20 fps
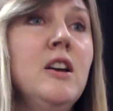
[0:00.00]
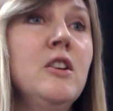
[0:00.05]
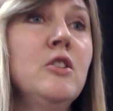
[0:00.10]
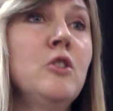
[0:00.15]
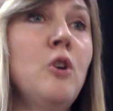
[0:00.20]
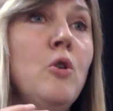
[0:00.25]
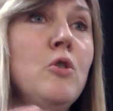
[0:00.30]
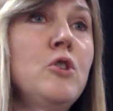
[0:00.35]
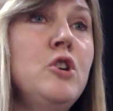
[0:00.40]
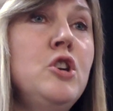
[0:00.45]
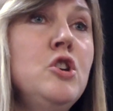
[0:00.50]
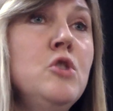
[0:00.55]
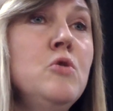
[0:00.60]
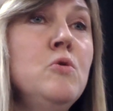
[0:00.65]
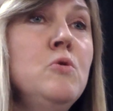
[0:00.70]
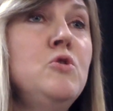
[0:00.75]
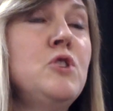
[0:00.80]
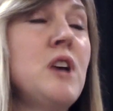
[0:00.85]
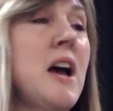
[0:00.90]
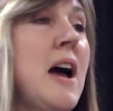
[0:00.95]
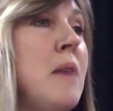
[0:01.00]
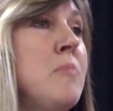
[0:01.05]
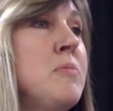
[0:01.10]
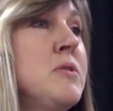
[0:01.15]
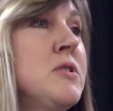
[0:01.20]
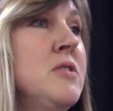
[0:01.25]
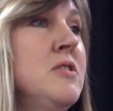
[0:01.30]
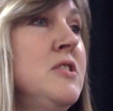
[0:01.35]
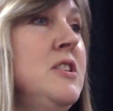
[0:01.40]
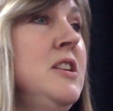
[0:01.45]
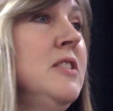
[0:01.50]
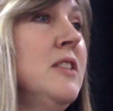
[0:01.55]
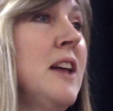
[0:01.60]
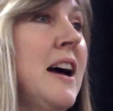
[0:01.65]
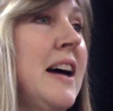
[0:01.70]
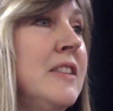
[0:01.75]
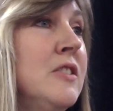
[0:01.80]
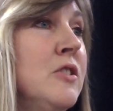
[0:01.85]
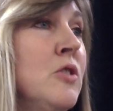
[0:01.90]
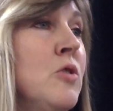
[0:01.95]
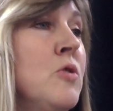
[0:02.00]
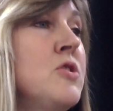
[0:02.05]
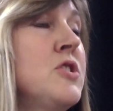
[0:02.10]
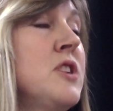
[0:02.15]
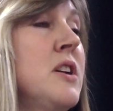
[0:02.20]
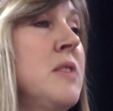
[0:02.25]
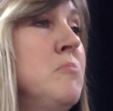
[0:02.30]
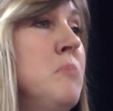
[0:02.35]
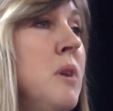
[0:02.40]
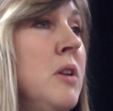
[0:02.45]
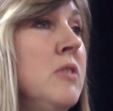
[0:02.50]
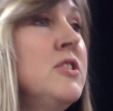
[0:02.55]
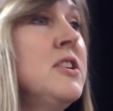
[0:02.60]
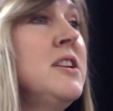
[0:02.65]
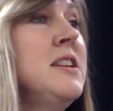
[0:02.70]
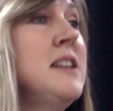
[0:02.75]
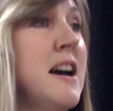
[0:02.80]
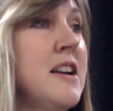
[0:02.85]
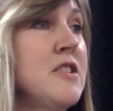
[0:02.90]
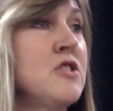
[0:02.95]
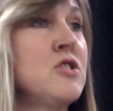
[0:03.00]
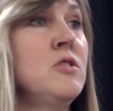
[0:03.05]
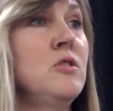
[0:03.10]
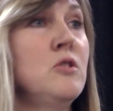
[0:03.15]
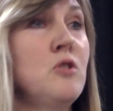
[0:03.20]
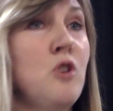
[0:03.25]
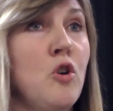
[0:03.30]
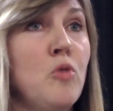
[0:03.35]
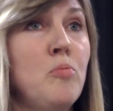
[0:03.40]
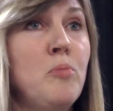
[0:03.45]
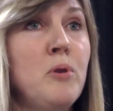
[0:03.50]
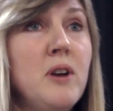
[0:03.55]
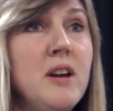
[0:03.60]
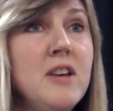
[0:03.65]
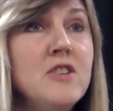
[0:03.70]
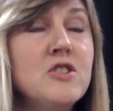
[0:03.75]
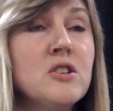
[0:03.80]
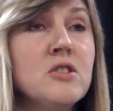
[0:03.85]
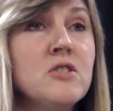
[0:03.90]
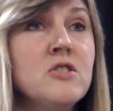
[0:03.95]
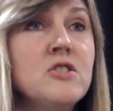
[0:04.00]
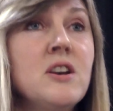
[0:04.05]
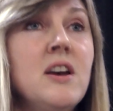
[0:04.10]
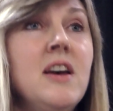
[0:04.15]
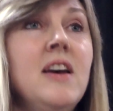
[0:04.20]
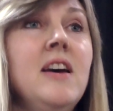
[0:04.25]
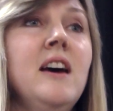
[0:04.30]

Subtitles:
not huge absentee landlords and multinational corporations.